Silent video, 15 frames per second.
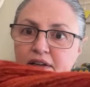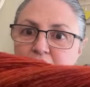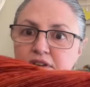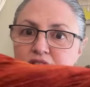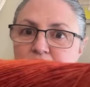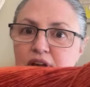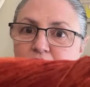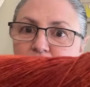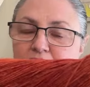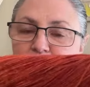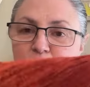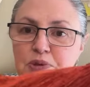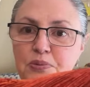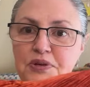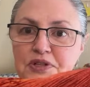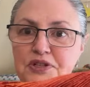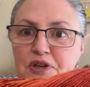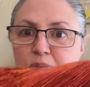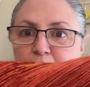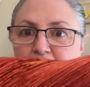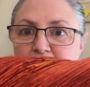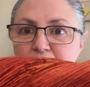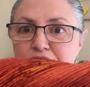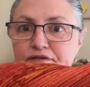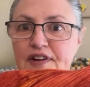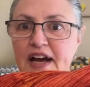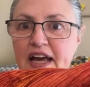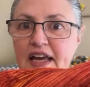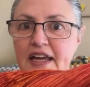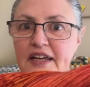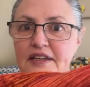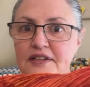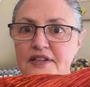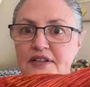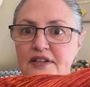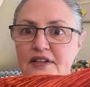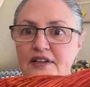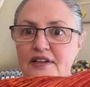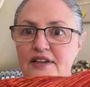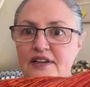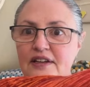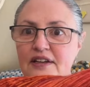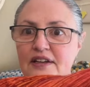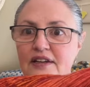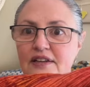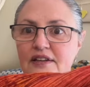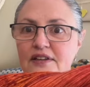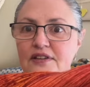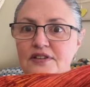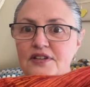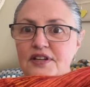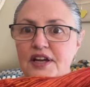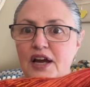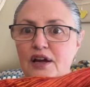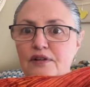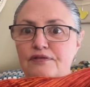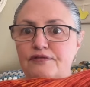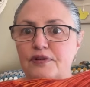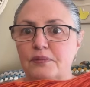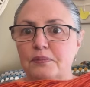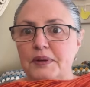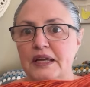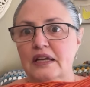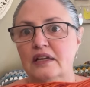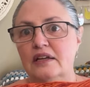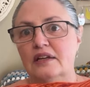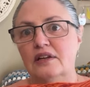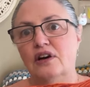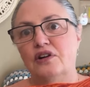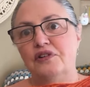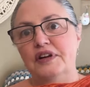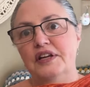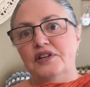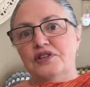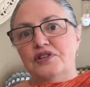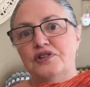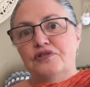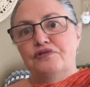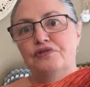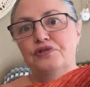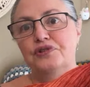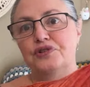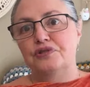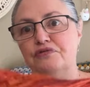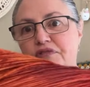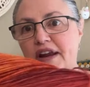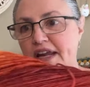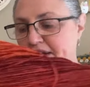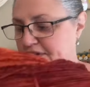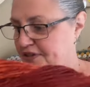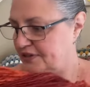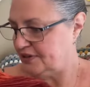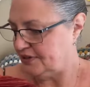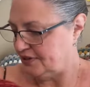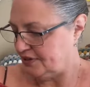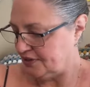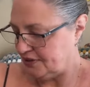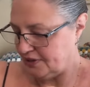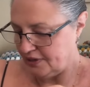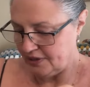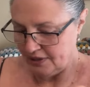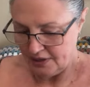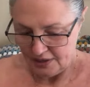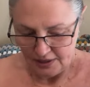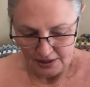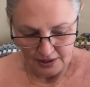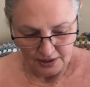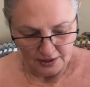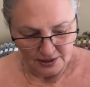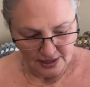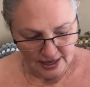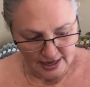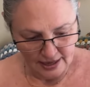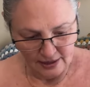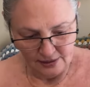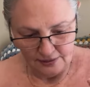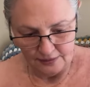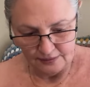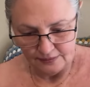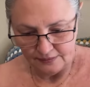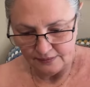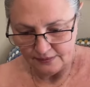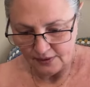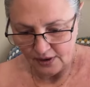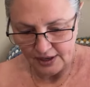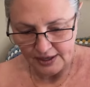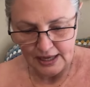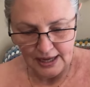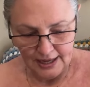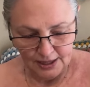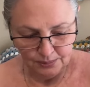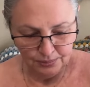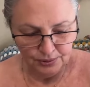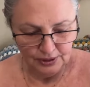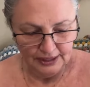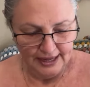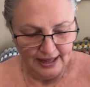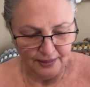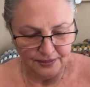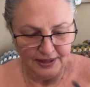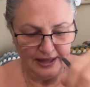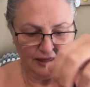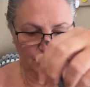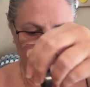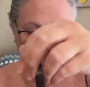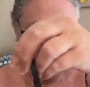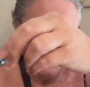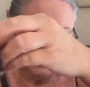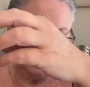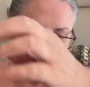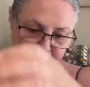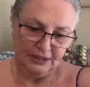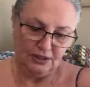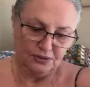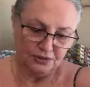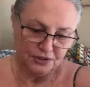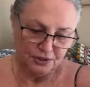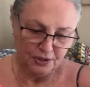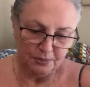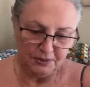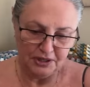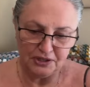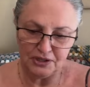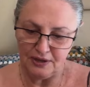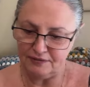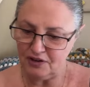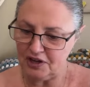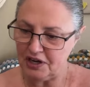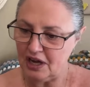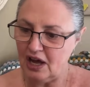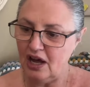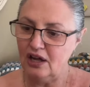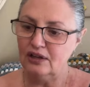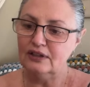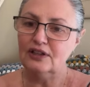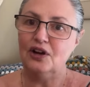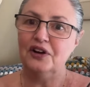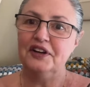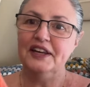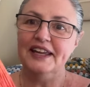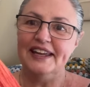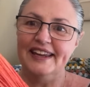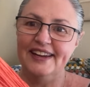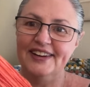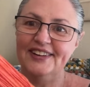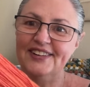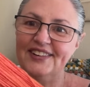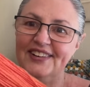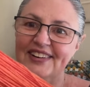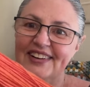So this was to be a fade, to go from pink and orange through to red. Now, I can't pull out the other ones that belong to it because I've got a whole lot here